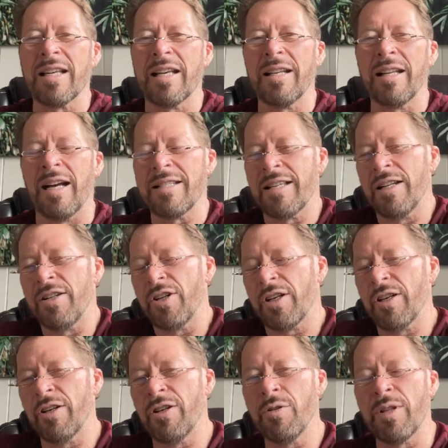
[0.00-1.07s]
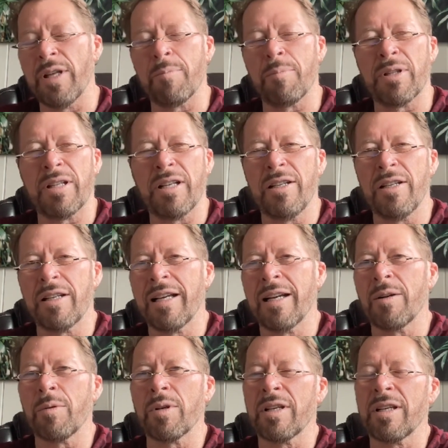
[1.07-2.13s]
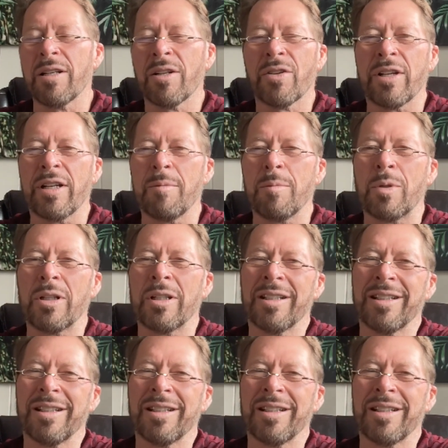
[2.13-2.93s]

I said you can do that, but then you can't wear the kilt anymore.